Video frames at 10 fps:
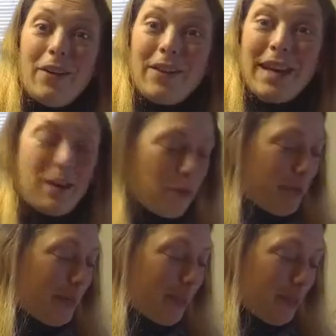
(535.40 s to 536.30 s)
Okay,
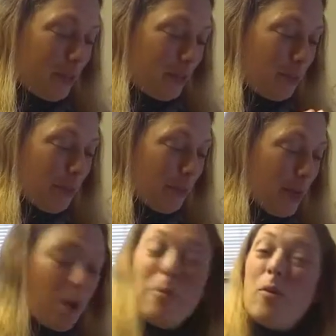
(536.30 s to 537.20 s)
everybody, so it's been a
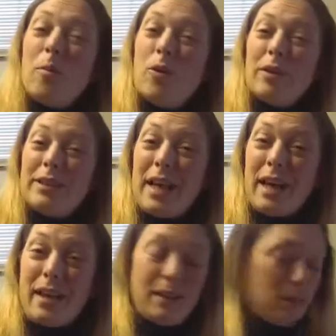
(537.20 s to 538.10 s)
couple more
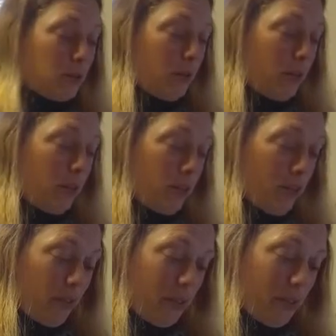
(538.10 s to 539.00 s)
days
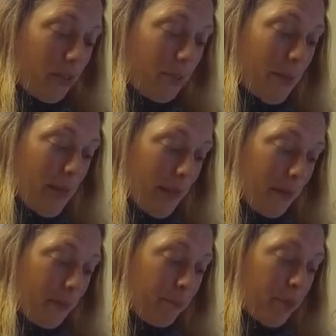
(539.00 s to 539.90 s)
with these in the bag.
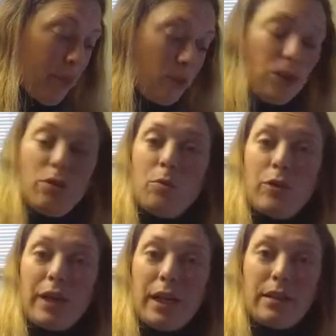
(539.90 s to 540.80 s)
2 more
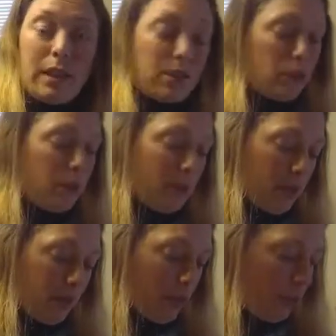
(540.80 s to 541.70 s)
days. I took them out of the